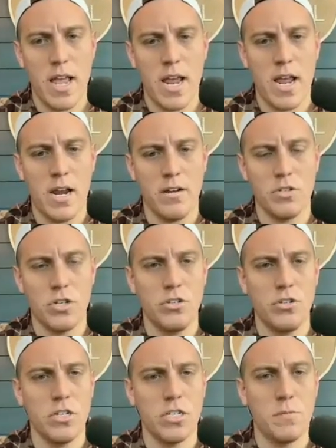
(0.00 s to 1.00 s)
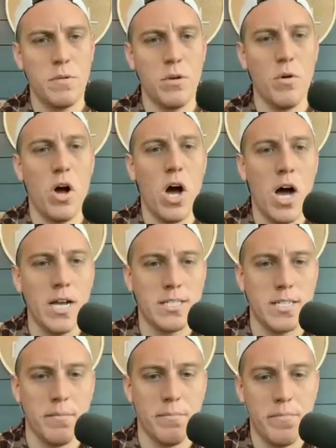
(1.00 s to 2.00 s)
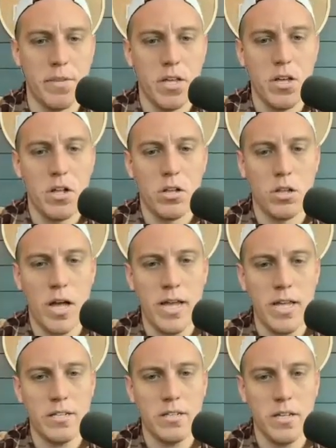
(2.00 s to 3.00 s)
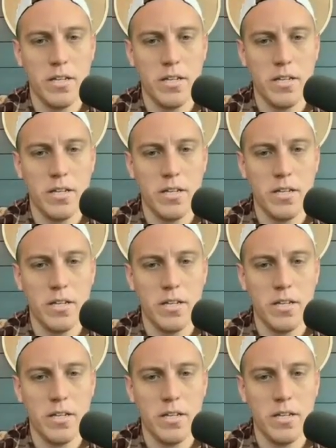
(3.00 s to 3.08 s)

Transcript: and I've showed you dispute. Awesome. Let's